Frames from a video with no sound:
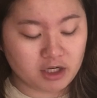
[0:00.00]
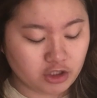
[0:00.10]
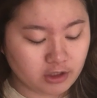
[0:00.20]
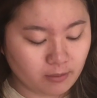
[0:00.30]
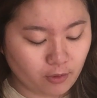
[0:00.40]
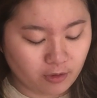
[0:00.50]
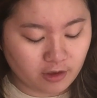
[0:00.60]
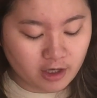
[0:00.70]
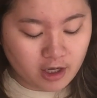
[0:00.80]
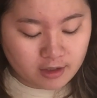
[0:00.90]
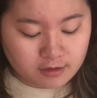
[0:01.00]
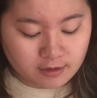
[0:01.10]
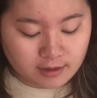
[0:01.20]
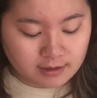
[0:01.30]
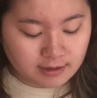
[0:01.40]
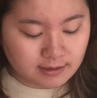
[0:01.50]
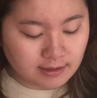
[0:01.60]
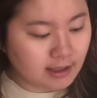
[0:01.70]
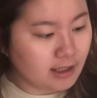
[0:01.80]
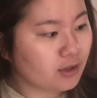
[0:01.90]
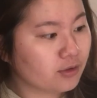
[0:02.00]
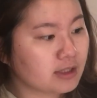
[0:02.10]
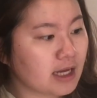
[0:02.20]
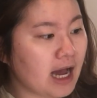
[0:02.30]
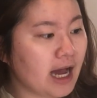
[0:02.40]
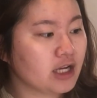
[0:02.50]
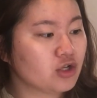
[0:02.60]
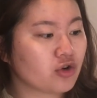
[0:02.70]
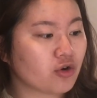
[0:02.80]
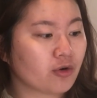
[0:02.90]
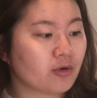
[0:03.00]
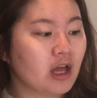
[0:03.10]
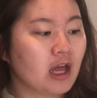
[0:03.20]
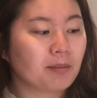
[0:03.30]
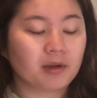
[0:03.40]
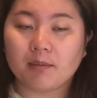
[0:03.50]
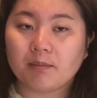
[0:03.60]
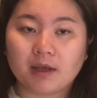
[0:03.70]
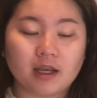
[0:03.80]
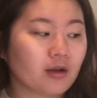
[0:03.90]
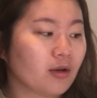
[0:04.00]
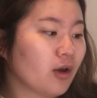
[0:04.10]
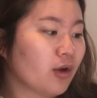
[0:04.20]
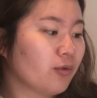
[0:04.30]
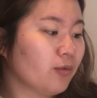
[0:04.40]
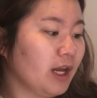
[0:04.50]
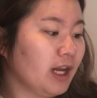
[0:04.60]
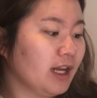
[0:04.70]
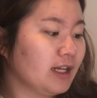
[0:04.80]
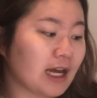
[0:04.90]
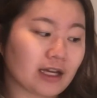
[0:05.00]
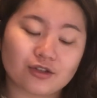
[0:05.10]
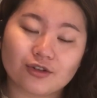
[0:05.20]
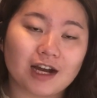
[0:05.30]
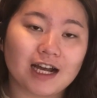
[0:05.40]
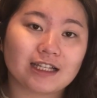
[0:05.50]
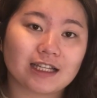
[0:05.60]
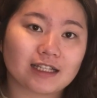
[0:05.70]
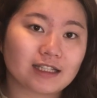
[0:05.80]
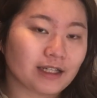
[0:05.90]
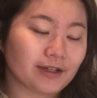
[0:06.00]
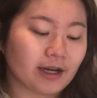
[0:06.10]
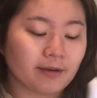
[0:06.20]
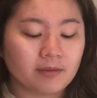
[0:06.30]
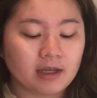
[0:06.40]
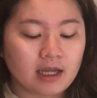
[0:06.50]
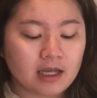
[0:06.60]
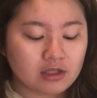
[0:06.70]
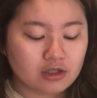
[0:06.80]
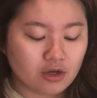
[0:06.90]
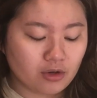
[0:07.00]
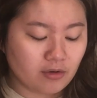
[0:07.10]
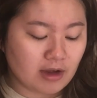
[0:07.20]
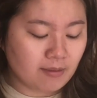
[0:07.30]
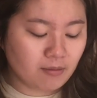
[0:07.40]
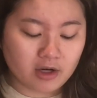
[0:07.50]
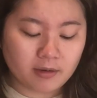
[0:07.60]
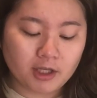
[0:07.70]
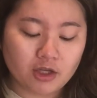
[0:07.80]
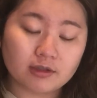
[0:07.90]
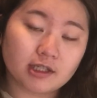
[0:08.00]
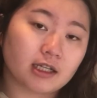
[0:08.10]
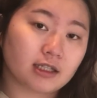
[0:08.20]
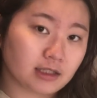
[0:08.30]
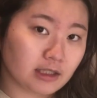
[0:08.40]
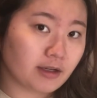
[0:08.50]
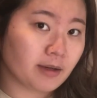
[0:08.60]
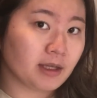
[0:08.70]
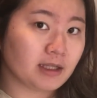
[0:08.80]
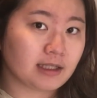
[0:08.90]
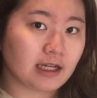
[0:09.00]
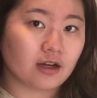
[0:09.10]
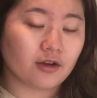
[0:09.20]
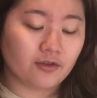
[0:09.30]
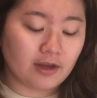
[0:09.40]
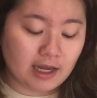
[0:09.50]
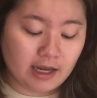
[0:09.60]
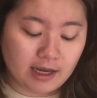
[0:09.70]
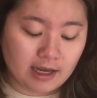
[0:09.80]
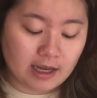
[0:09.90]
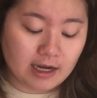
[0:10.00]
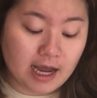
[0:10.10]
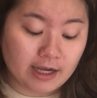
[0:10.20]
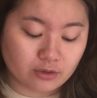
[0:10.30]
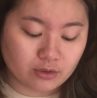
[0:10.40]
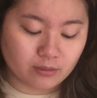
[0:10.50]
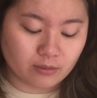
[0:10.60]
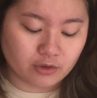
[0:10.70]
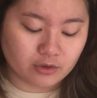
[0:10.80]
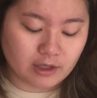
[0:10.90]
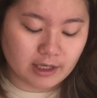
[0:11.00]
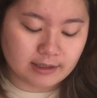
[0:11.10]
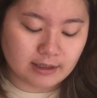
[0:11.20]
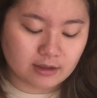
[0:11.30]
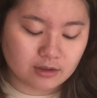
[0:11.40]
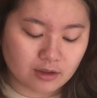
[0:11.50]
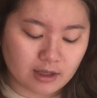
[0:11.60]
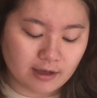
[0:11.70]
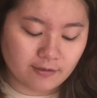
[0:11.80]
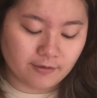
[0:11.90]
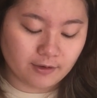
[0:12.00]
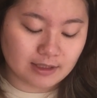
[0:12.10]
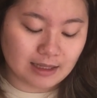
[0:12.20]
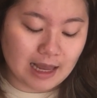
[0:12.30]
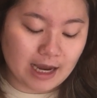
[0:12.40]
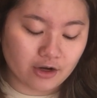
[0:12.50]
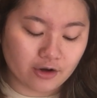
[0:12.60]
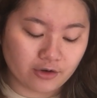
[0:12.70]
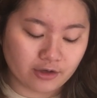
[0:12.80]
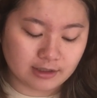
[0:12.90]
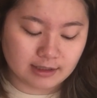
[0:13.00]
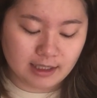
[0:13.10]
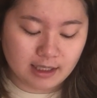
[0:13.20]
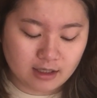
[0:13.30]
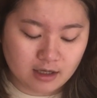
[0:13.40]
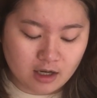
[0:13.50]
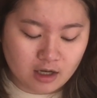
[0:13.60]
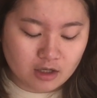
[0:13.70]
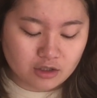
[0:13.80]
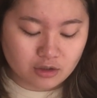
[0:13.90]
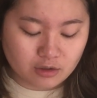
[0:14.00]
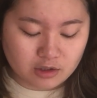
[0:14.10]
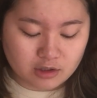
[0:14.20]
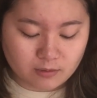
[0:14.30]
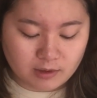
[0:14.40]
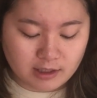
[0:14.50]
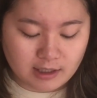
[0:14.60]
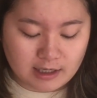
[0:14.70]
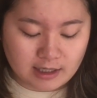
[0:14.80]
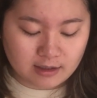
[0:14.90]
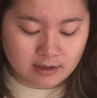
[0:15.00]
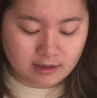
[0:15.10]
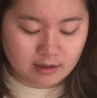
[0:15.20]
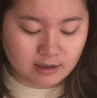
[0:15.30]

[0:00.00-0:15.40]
much smoother. So this is Kiehl's Hydro Plumping Retexturising Serum. So I'm gonna be using a serum instead of an actual moisturizer so that it feels lighter on the skin. So you just want to get